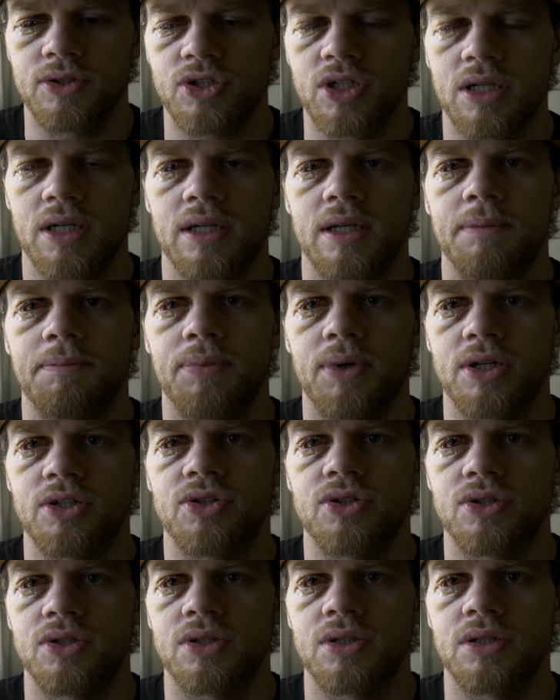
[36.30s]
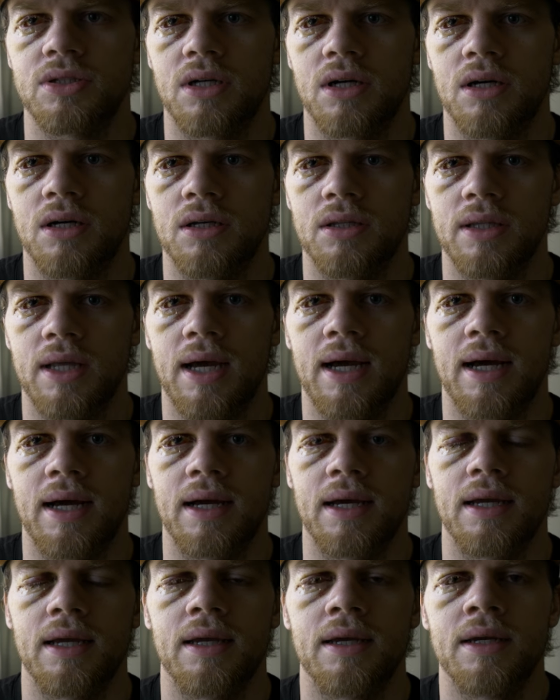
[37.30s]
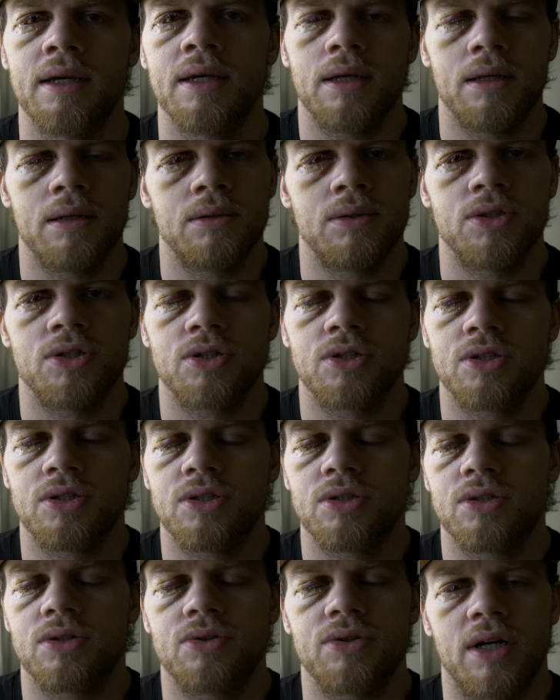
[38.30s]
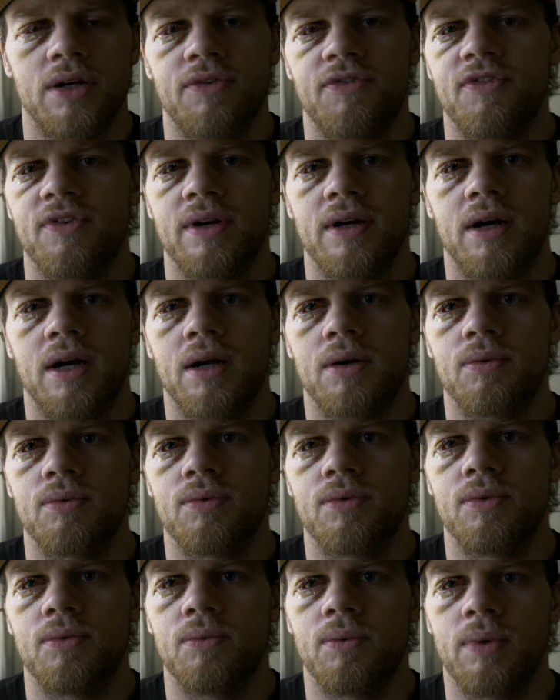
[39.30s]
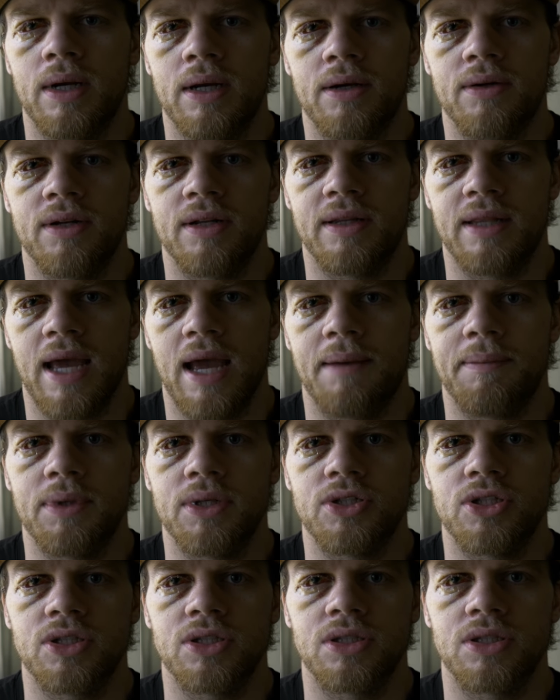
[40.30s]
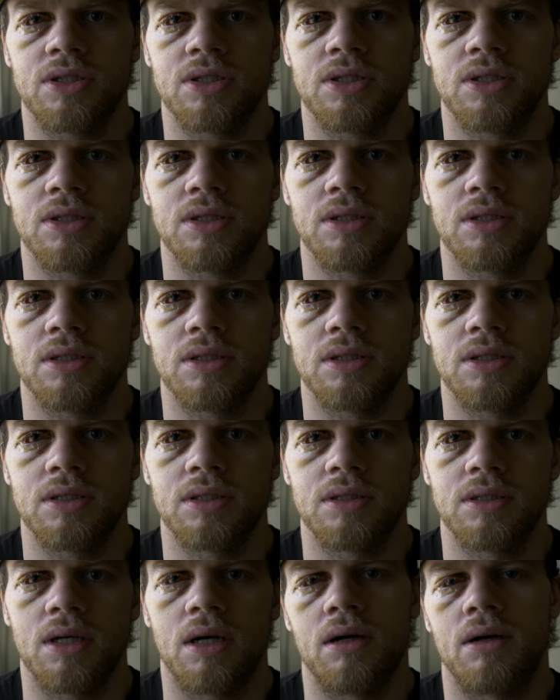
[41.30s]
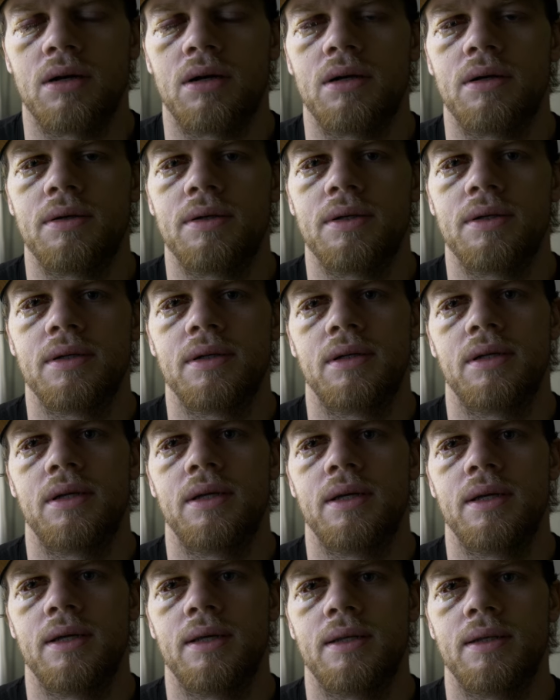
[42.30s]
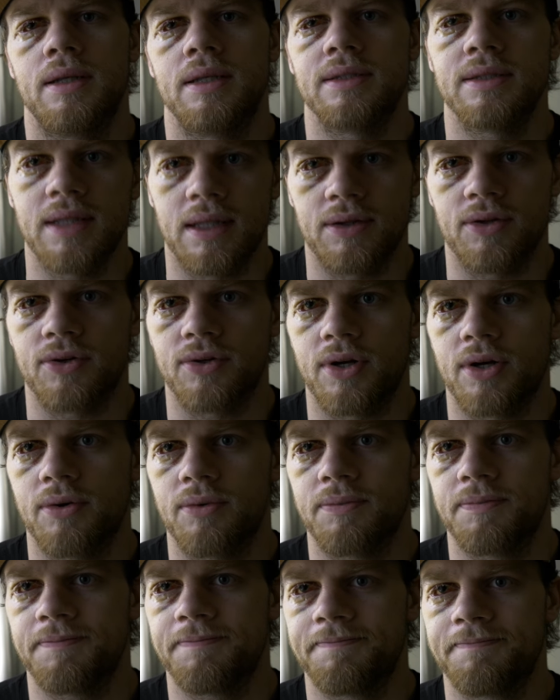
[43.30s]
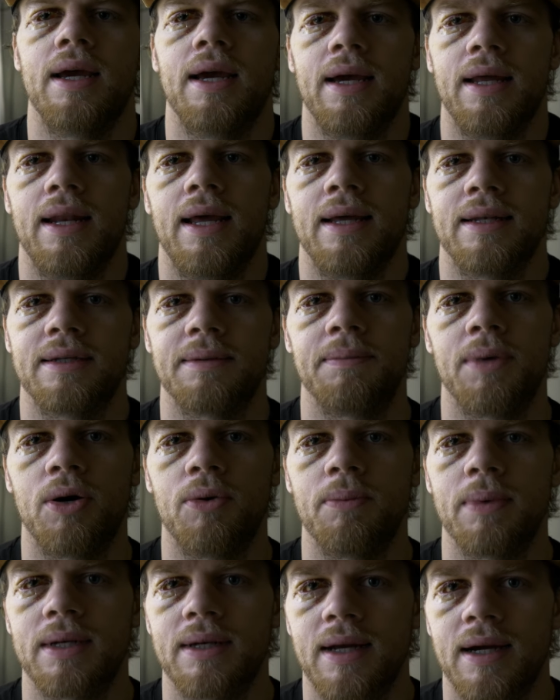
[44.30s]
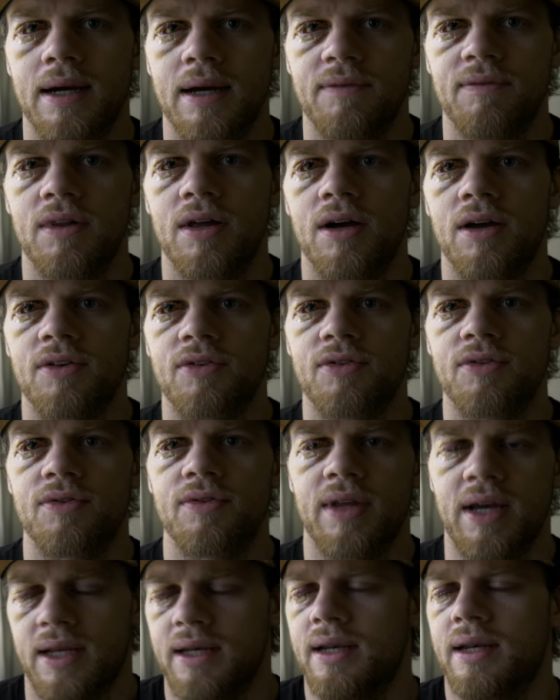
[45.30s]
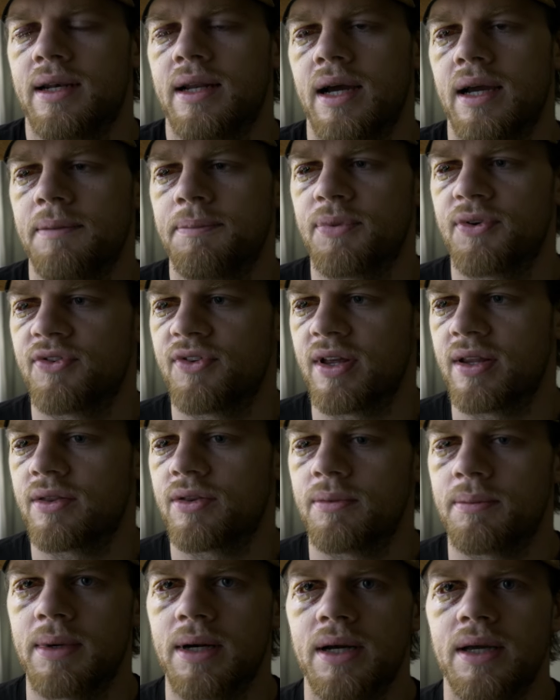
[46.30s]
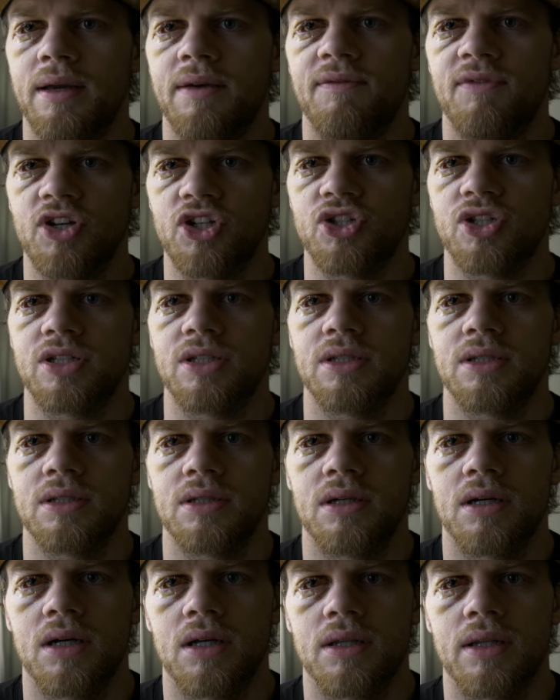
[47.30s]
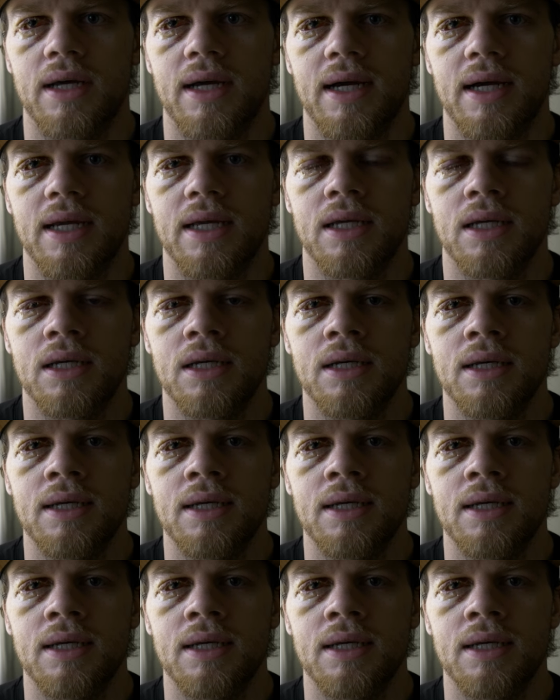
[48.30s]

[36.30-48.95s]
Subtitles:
checking the pressure on the eye and just to try to figure out where the damages are. And they still don't know. And at the moment, I have lost 99% of my vision on the eye.